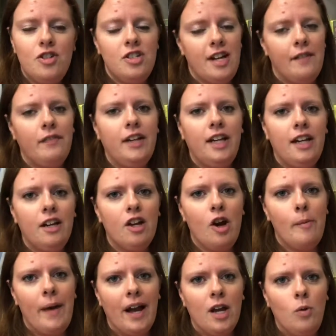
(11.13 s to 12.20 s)
you definitely need to go
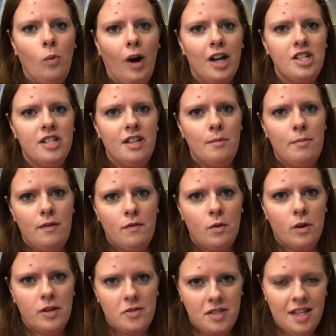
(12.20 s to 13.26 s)
back and watch them
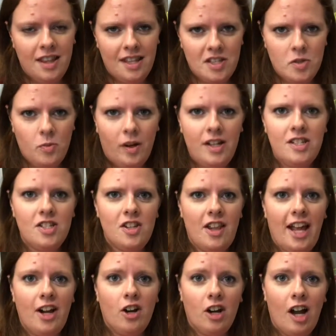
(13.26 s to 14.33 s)
before you see this one so
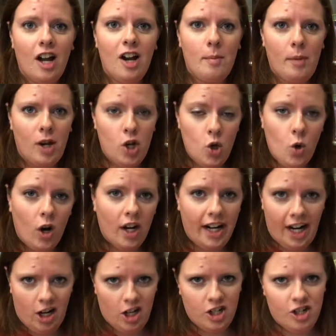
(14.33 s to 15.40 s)
that you're caught up on who our
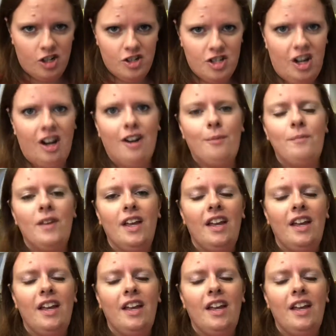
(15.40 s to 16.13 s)
characters are.